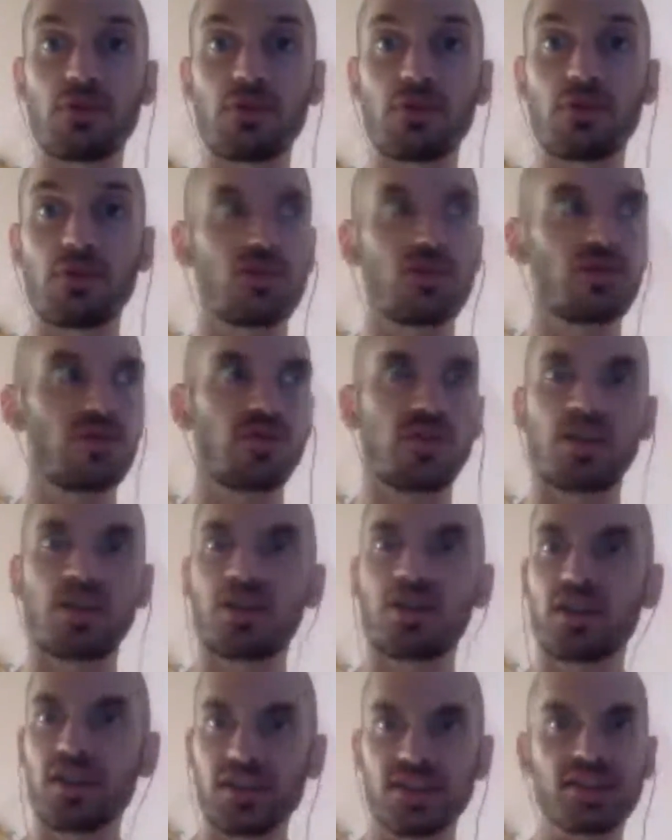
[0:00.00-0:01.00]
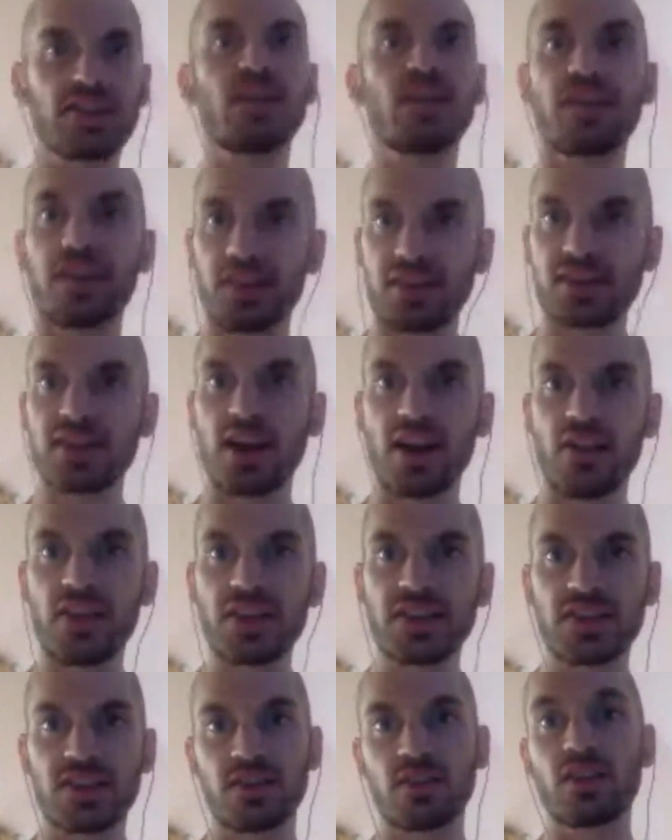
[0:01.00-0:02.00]
for people who are considering
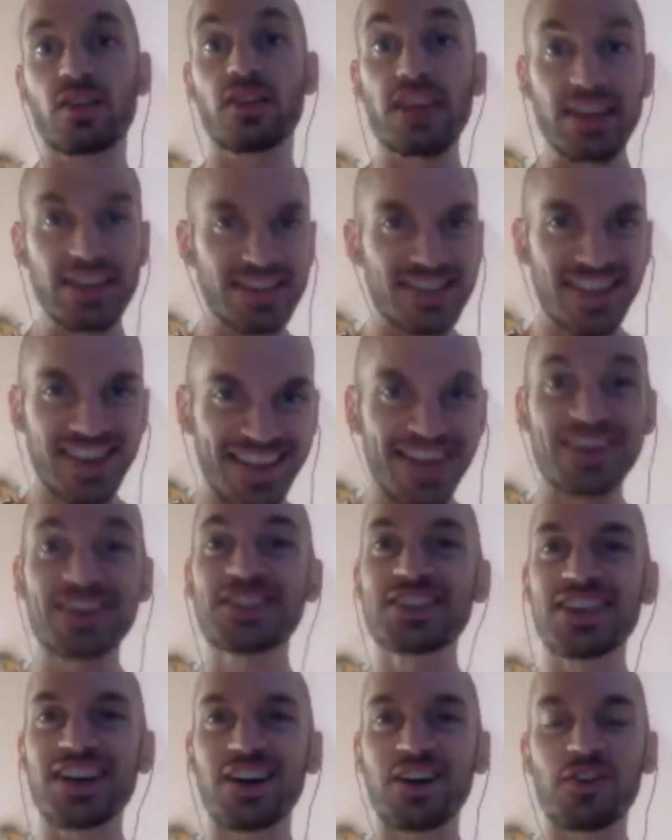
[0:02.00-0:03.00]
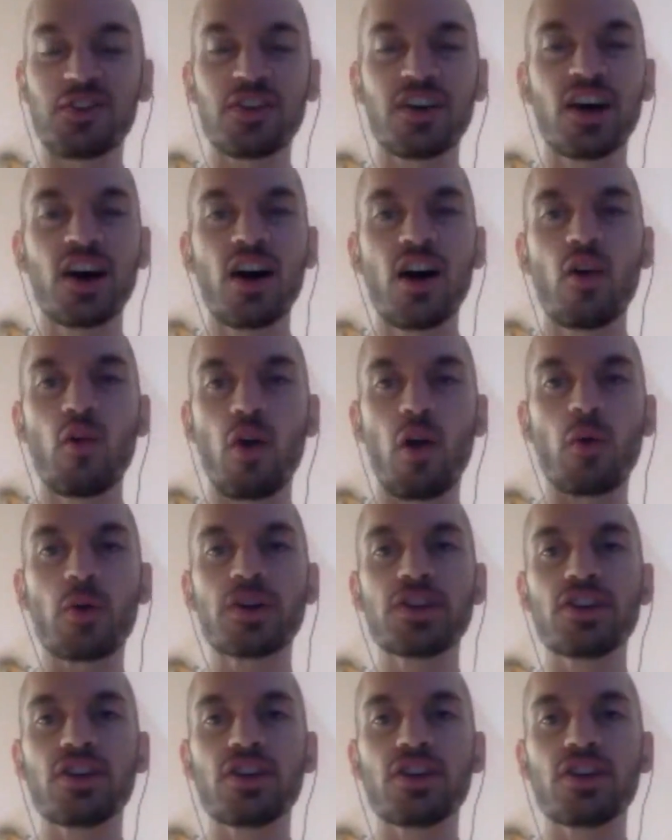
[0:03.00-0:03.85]
starting this their self,